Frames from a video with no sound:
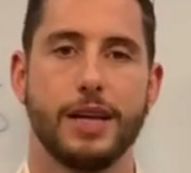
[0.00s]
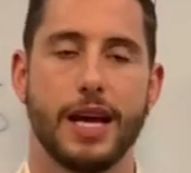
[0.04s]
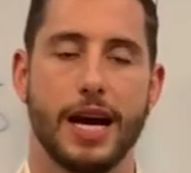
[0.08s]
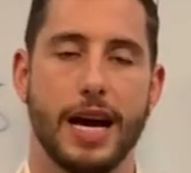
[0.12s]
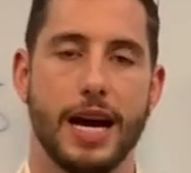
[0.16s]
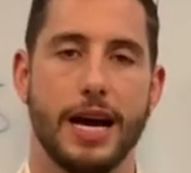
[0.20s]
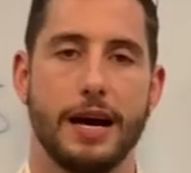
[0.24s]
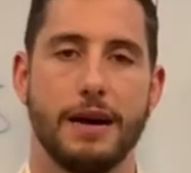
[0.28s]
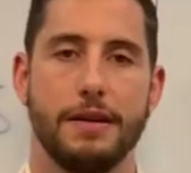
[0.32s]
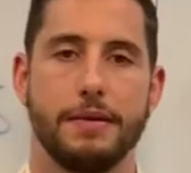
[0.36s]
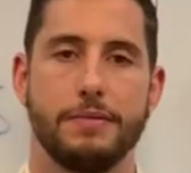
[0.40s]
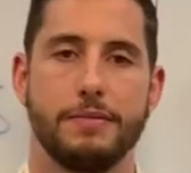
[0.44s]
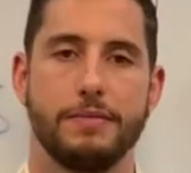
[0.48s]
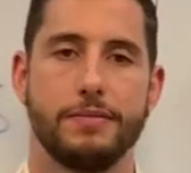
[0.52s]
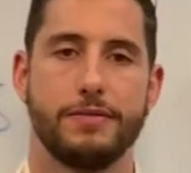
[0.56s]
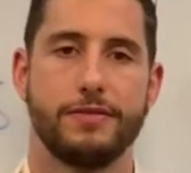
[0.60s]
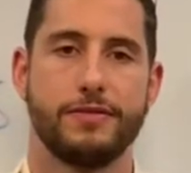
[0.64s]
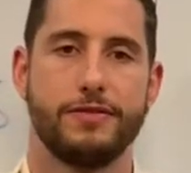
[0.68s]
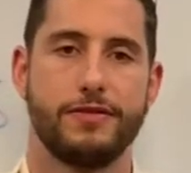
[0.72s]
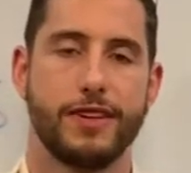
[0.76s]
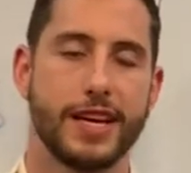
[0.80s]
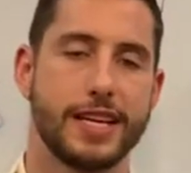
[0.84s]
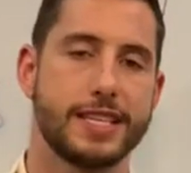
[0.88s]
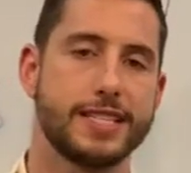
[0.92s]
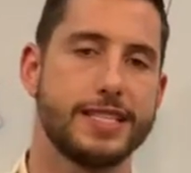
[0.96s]
uh,
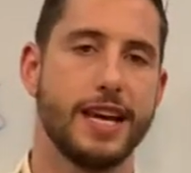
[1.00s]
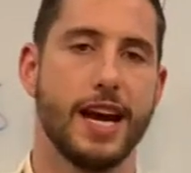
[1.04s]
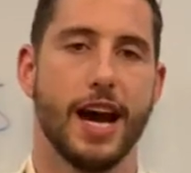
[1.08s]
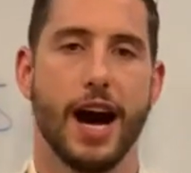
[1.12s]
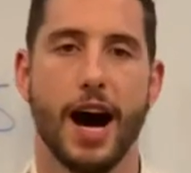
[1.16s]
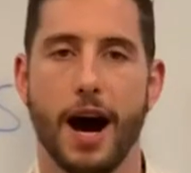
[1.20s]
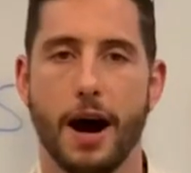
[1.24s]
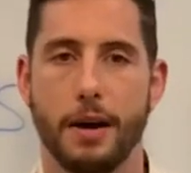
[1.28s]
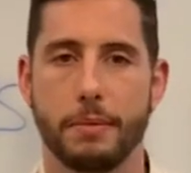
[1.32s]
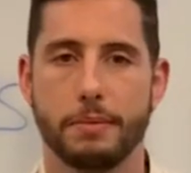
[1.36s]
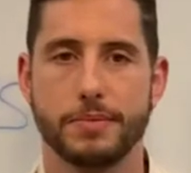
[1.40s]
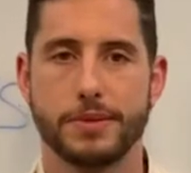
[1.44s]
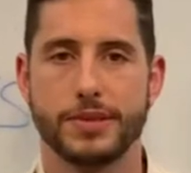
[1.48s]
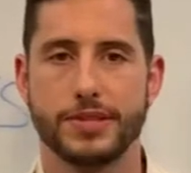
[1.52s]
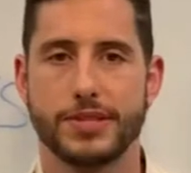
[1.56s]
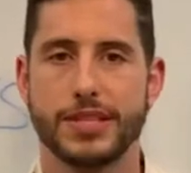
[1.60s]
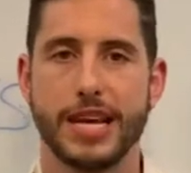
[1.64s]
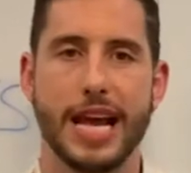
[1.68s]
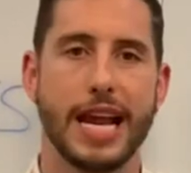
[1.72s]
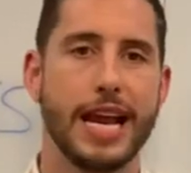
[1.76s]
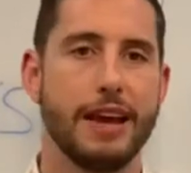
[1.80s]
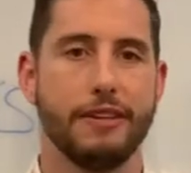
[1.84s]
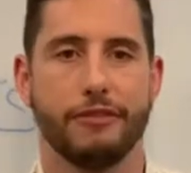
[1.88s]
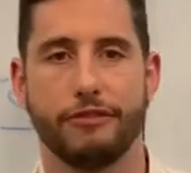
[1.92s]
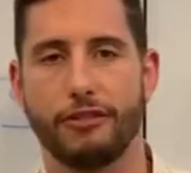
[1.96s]
fix it up,
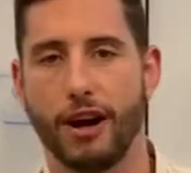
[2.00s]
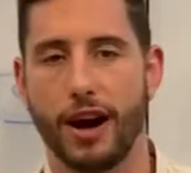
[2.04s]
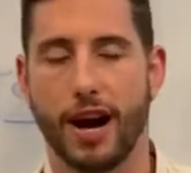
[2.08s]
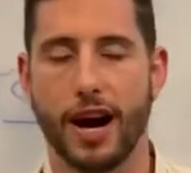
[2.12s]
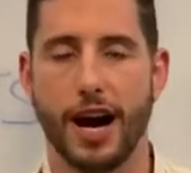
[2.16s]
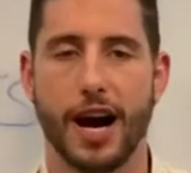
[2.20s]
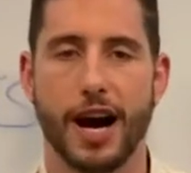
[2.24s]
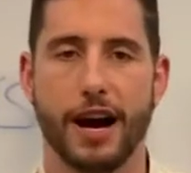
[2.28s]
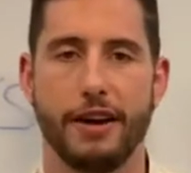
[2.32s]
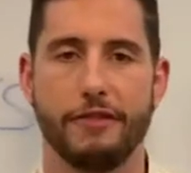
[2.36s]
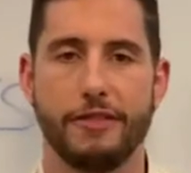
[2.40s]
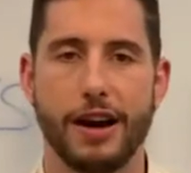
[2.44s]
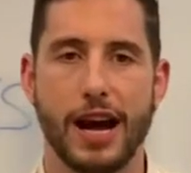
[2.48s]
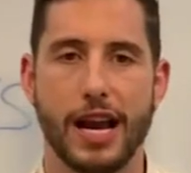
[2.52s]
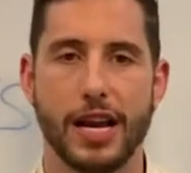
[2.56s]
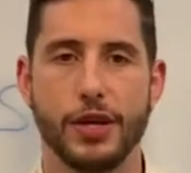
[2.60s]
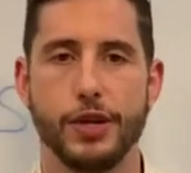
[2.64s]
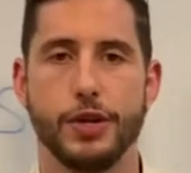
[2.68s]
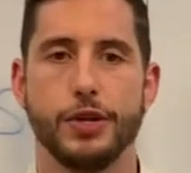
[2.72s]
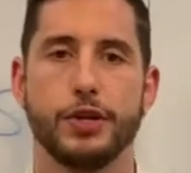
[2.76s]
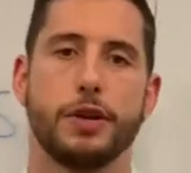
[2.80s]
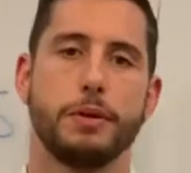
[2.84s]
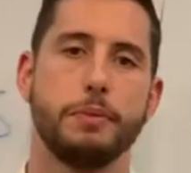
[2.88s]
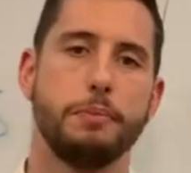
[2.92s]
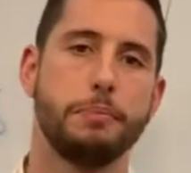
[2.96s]
sell it for a higher value.
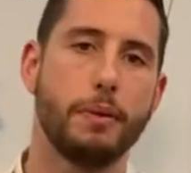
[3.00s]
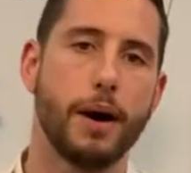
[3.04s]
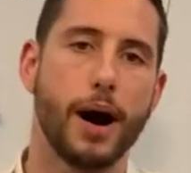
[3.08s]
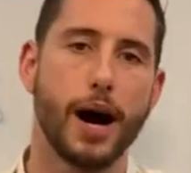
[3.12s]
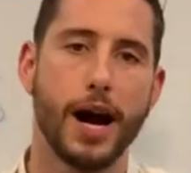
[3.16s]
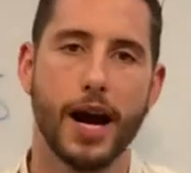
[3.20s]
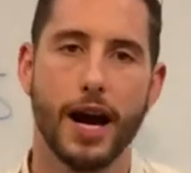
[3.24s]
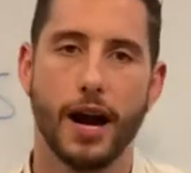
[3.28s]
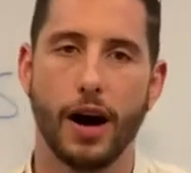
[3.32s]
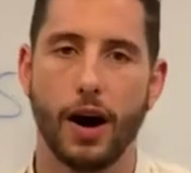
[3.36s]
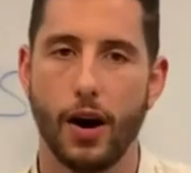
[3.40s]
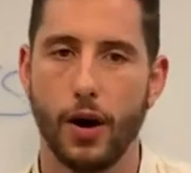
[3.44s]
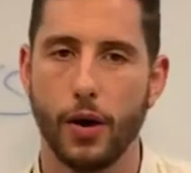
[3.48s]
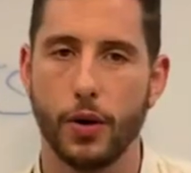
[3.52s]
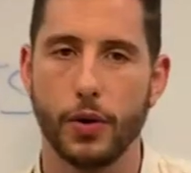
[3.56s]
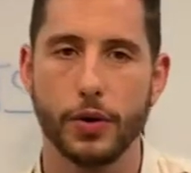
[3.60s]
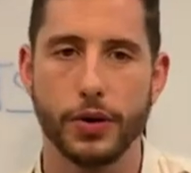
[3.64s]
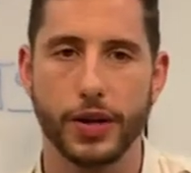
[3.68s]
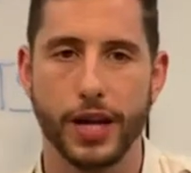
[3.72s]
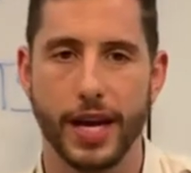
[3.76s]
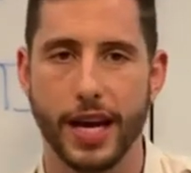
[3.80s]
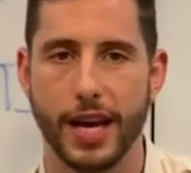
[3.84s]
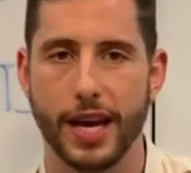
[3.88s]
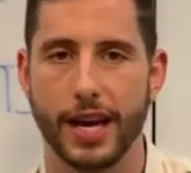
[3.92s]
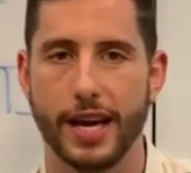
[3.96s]
You could buy it,
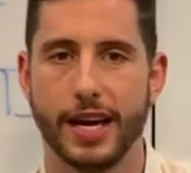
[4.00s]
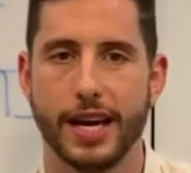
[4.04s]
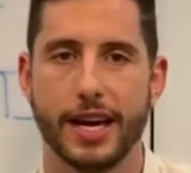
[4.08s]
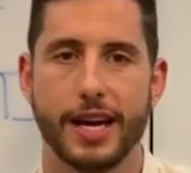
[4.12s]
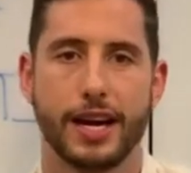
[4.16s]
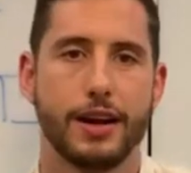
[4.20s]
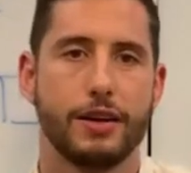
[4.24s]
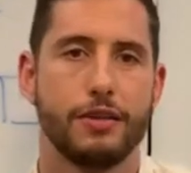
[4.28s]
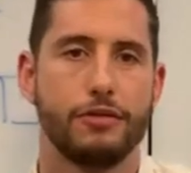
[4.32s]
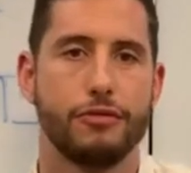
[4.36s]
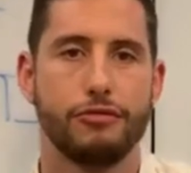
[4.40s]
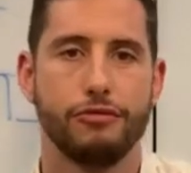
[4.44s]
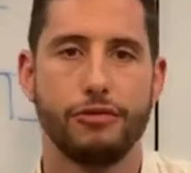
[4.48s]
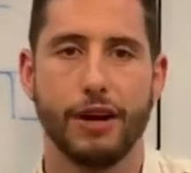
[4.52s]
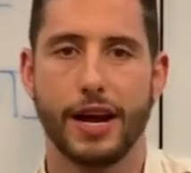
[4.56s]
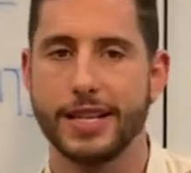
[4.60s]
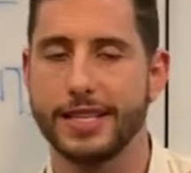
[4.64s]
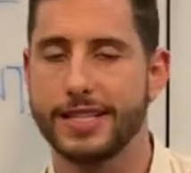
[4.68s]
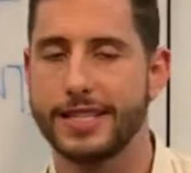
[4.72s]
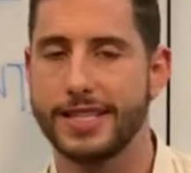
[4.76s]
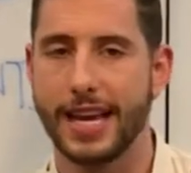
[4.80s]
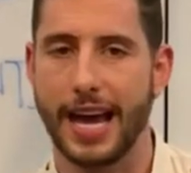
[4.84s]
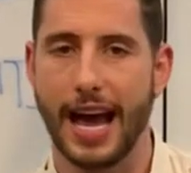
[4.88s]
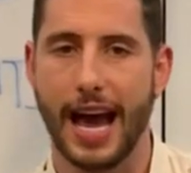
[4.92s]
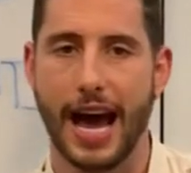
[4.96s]
hold it,
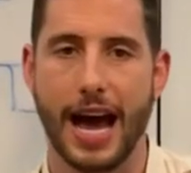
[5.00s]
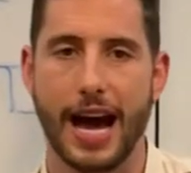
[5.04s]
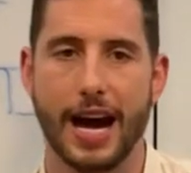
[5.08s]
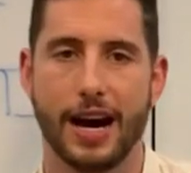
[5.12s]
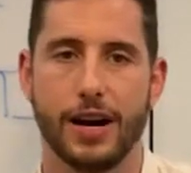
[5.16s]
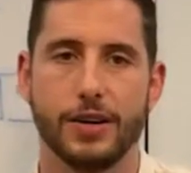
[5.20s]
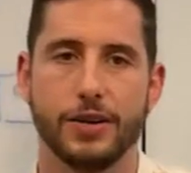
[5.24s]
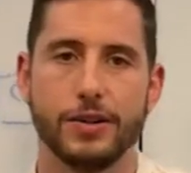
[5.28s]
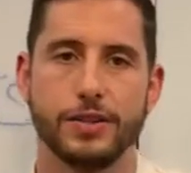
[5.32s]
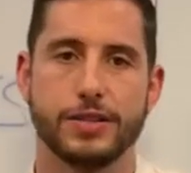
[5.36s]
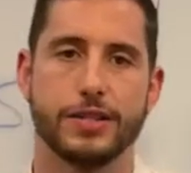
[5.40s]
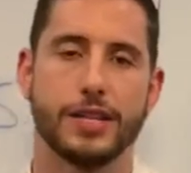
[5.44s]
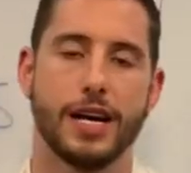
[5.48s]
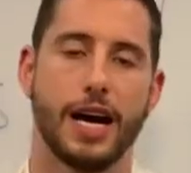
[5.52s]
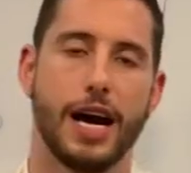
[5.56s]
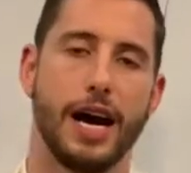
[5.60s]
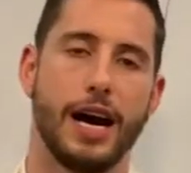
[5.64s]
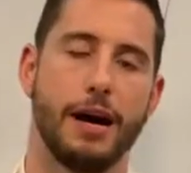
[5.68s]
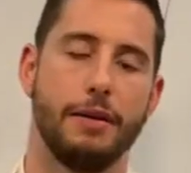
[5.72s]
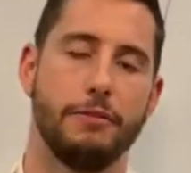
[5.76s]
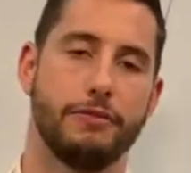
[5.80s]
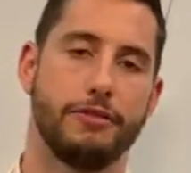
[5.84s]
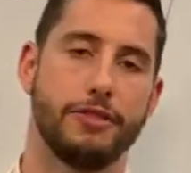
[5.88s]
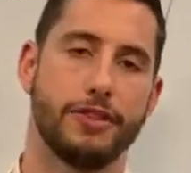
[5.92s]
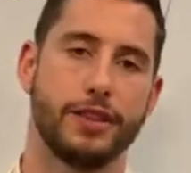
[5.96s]
rent it out
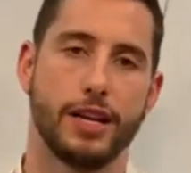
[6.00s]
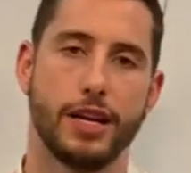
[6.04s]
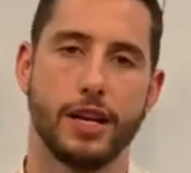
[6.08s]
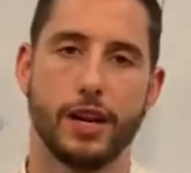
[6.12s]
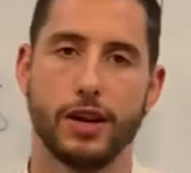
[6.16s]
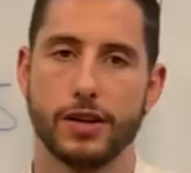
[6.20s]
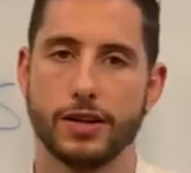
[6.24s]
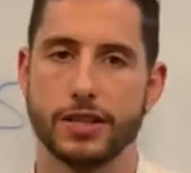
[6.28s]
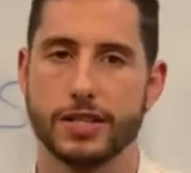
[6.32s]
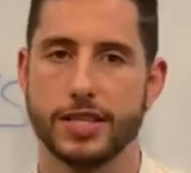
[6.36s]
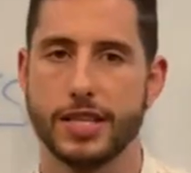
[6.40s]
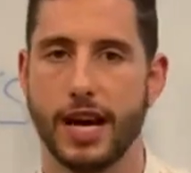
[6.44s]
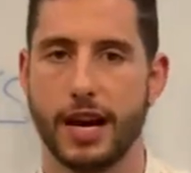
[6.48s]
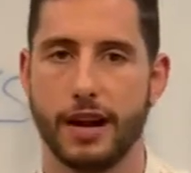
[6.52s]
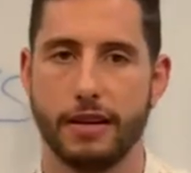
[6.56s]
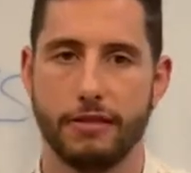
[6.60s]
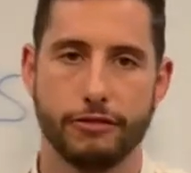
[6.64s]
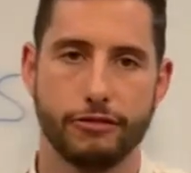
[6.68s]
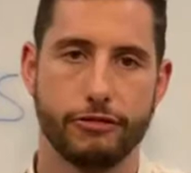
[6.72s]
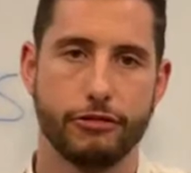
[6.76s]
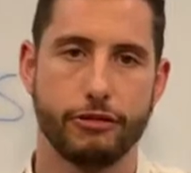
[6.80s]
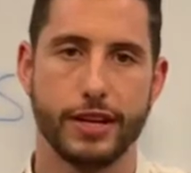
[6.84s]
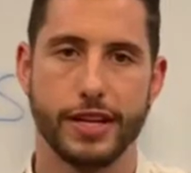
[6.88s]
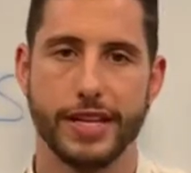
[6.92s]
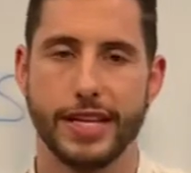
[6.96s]
um, for the long term,
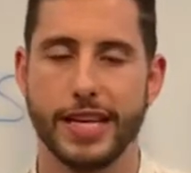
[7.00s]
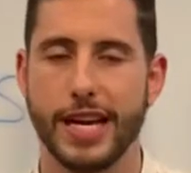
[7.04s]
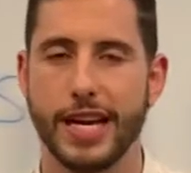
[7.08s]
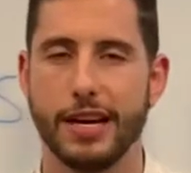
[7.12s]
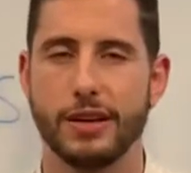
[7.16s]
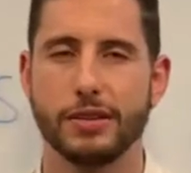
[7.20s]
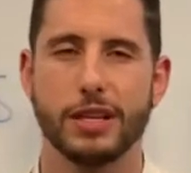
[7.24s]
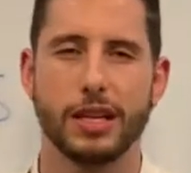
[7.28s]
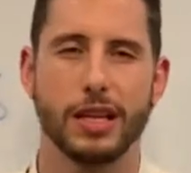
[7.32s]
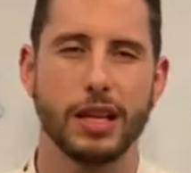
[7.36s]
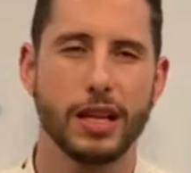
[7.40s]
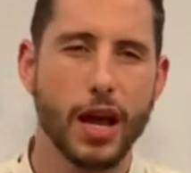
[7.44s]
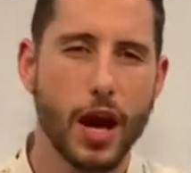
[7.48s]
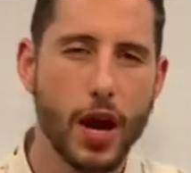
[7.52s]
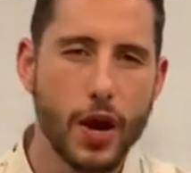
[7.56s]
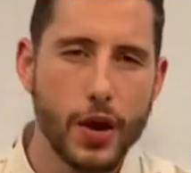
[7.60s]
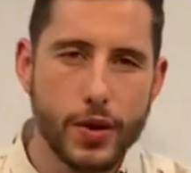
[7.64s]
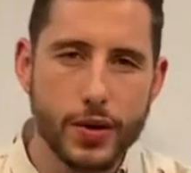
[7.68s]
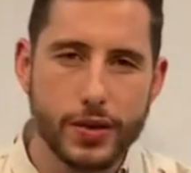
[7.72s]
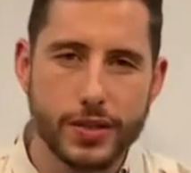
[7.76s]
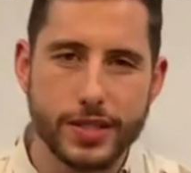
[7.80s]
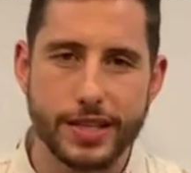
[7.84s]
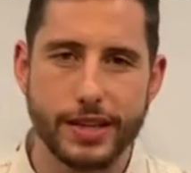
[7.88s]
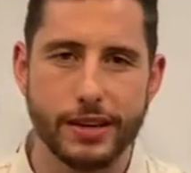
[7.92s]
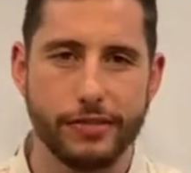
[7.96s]
for a year.
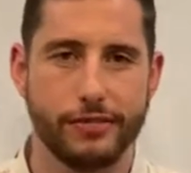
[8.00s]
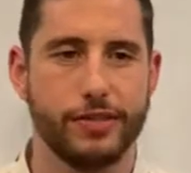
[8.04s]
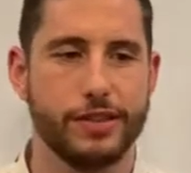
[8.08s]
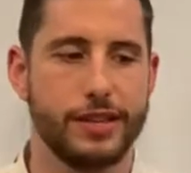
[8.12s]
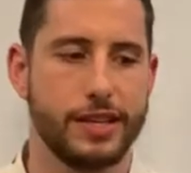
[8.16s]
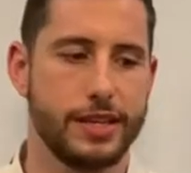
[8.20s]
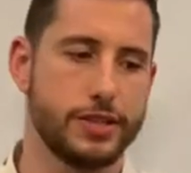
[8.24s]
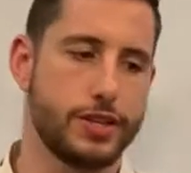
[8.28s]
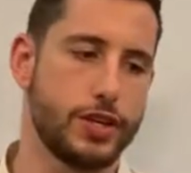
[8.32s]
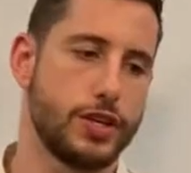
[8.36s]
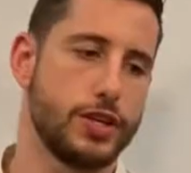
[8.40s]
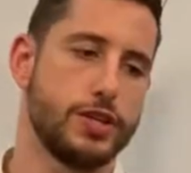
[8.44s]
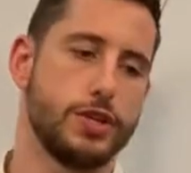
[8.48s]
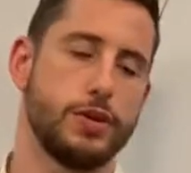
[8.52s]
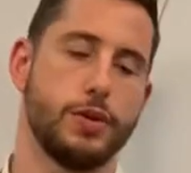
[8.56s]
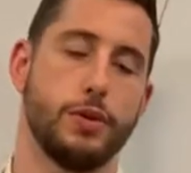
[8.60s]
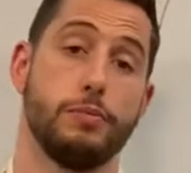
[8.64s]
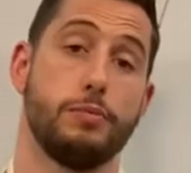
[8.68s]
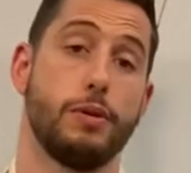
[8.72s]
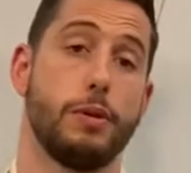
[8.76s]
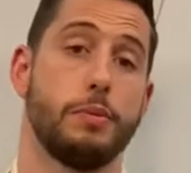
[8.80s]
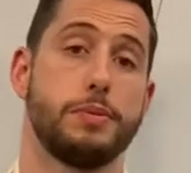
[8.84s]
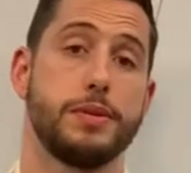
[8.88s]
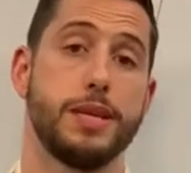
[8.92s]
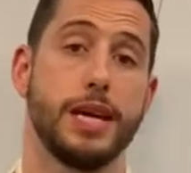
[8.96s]
Loads of different things you can do with
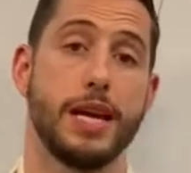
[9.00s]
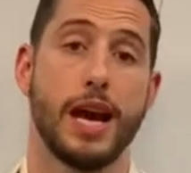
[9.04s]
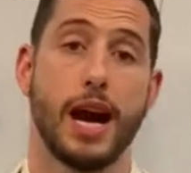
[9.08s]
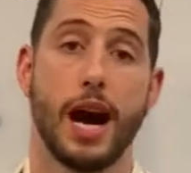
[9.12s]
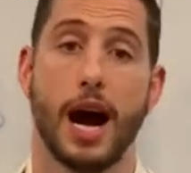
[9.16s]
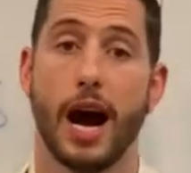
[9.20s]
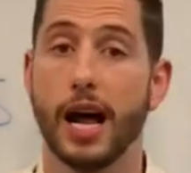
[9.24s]
property.